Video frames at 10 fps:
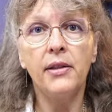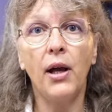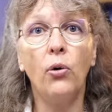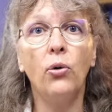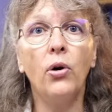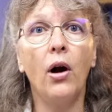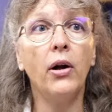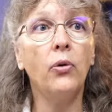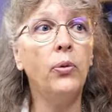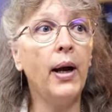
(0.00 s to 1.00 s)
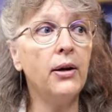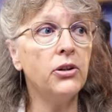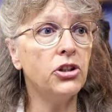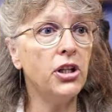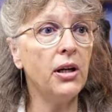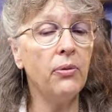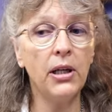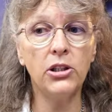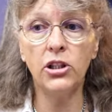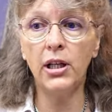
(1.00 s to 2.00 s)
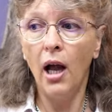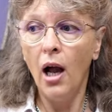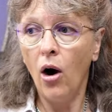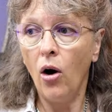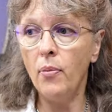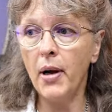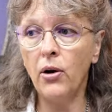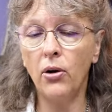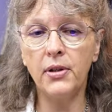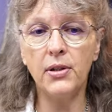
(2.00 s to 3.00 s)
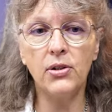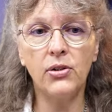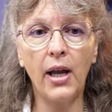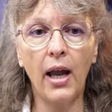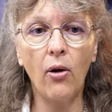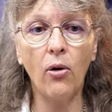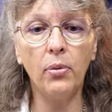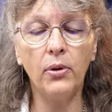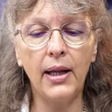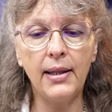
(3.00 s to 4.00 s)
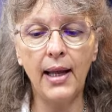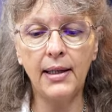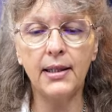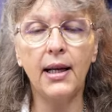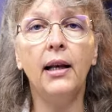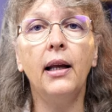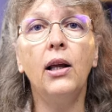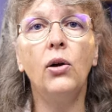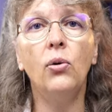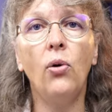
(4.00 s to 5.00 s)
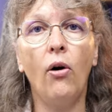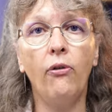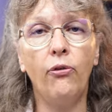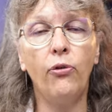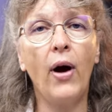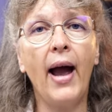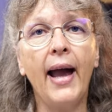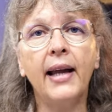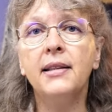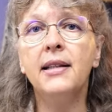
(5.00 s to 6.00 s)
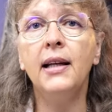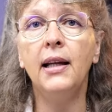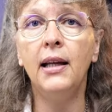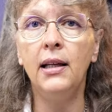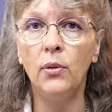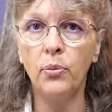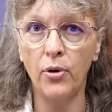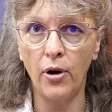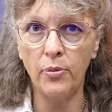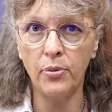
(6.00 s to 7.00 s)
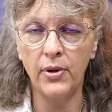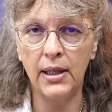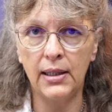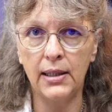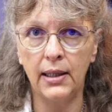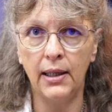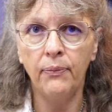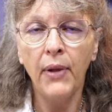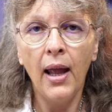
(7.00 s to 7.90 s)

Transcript: They're all going, where is she? Where is she? Oh my God, this is terrible. And they're telling you off for acting inappropriately.